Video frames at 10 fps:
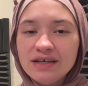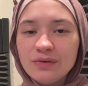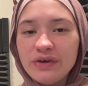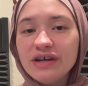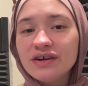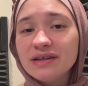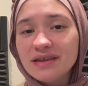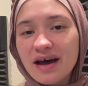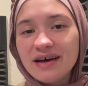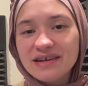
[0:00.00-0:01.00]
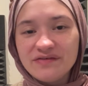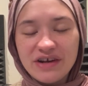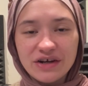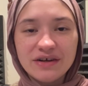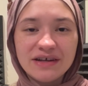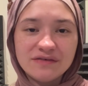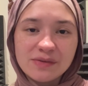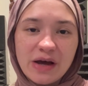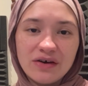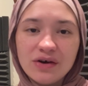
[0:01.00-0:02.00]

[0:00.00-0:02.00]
We hear a lot of narratives about,